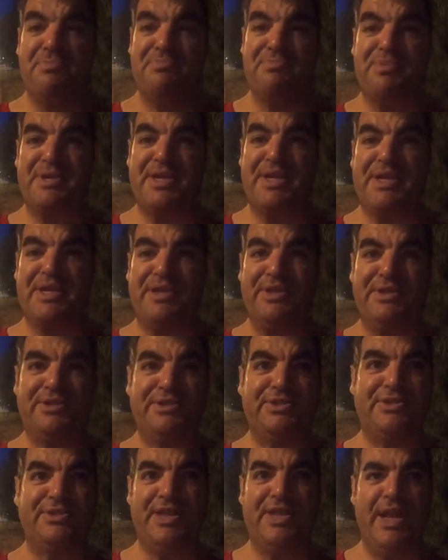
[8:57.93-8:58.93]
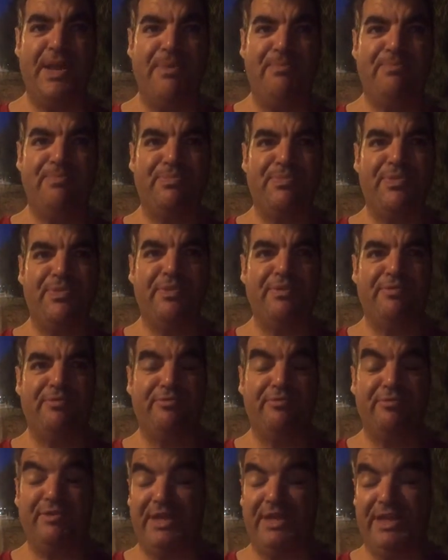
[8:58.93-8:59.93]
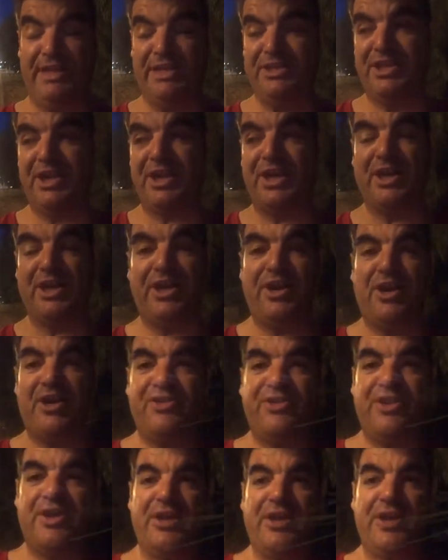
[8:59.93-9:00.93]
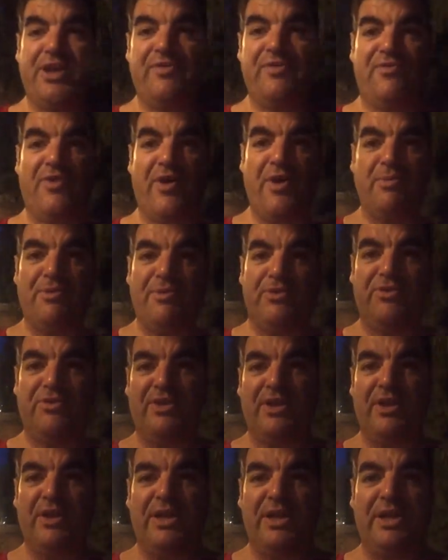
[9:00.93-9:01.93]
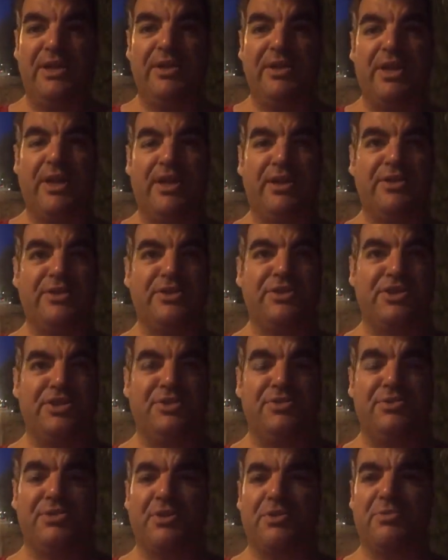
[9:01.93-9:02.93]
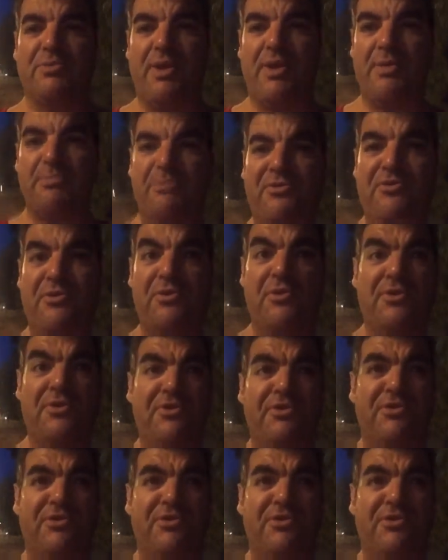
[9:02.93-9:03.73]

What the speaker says: Because realistically, I think if I was still in the shoes I was wearing before and the